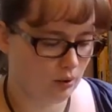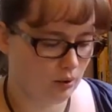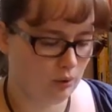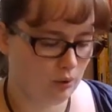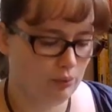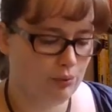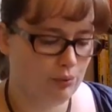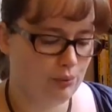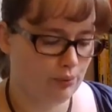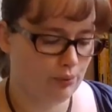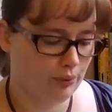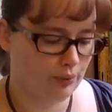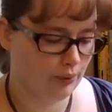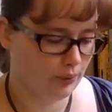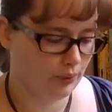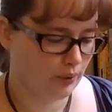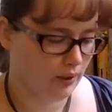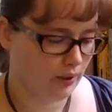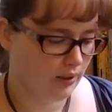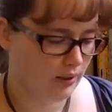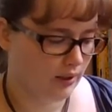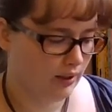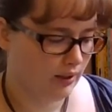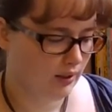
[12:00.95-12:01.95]
go through
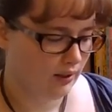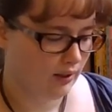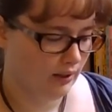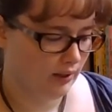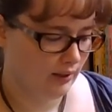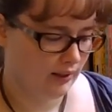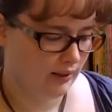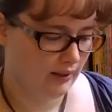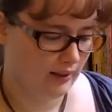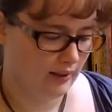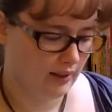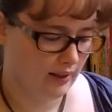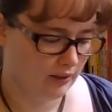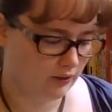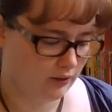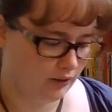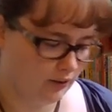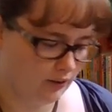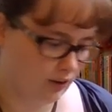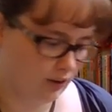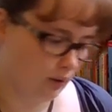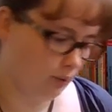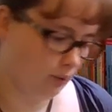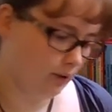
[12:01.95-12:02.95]
and
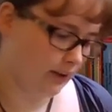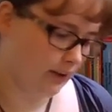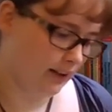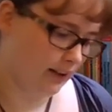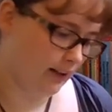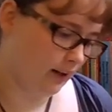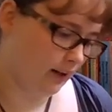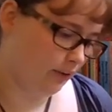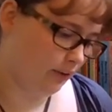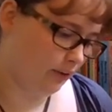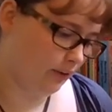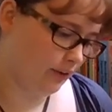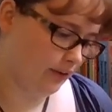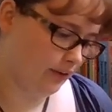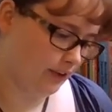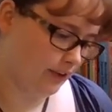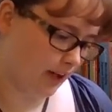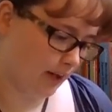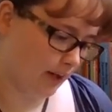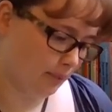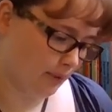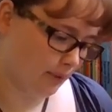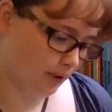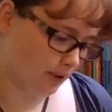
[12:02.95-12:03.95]
actually start working out the
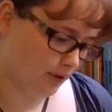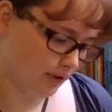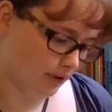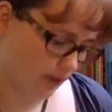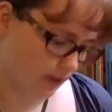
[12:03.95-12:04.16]
chapters.